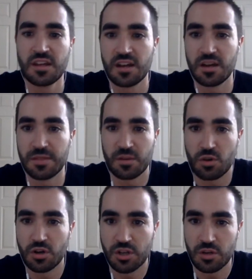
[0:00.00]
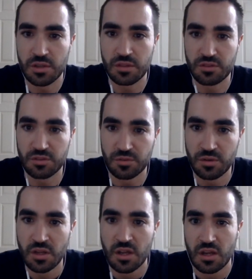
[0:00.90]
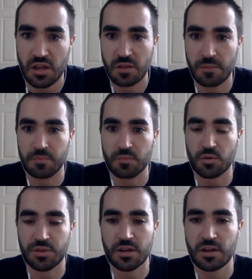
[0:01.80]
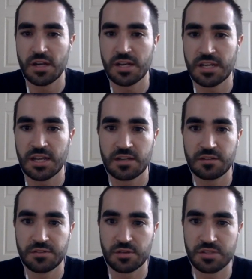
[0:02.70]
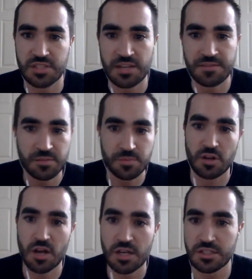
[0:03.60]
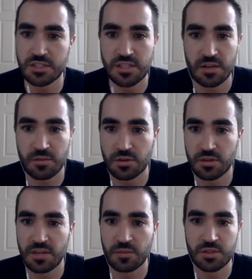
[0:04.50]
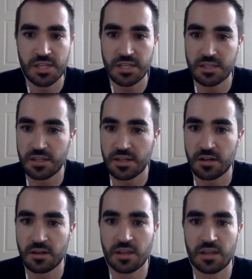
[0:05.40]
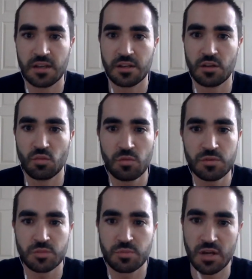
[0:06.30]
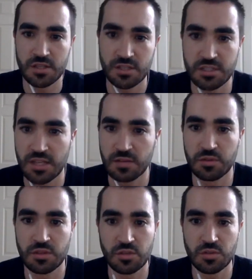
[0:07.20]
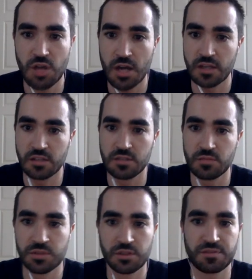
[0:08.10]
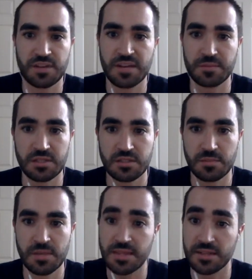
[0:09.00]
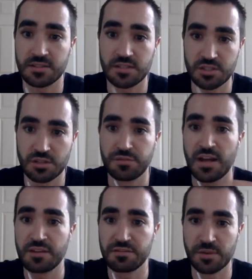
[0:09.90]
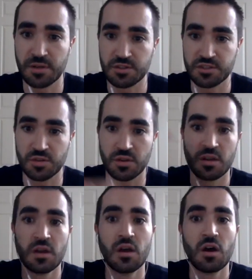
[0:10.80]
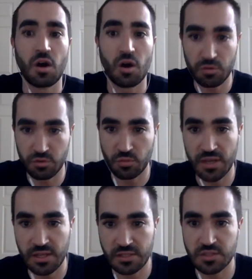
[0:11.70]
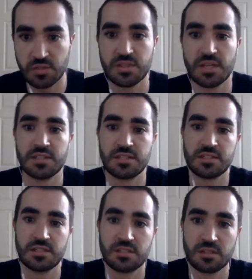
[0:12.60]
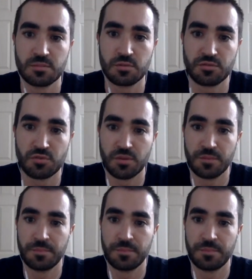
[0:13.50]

uh, that we're all going through. Um, were there any kind of you know safety precautions that were that were taken there? And you know what was the process like with you talking with your family to make that decision to fly from Arizona all the way to Tennessee to perform?